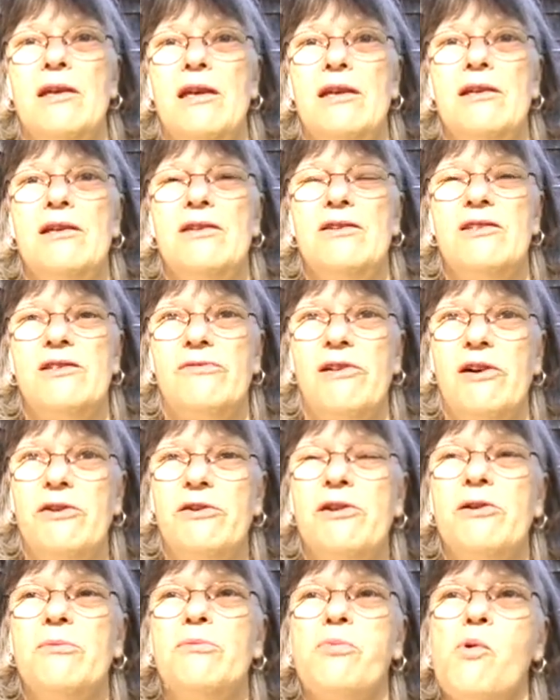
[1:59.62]
it's
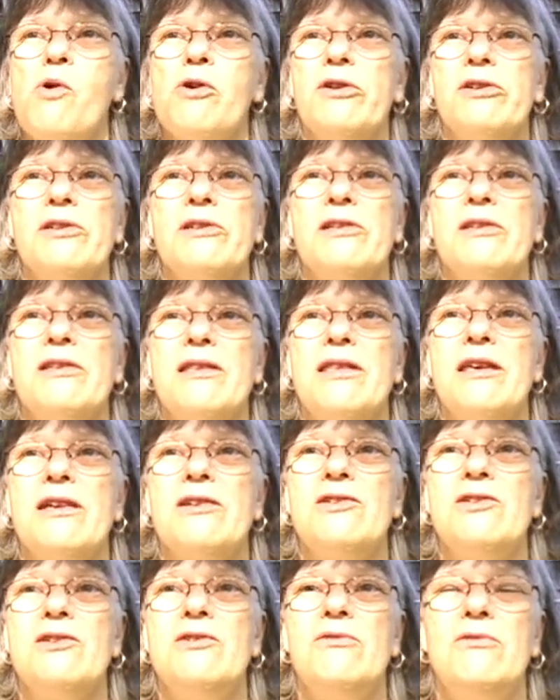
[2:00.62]
very important
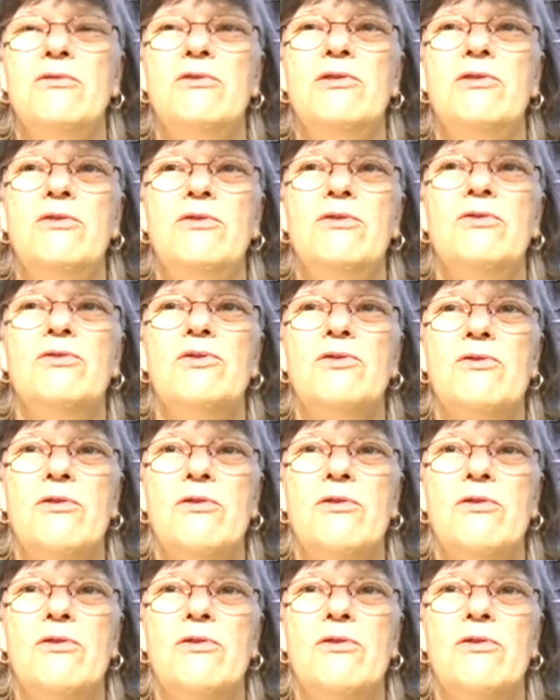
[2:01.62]
that you use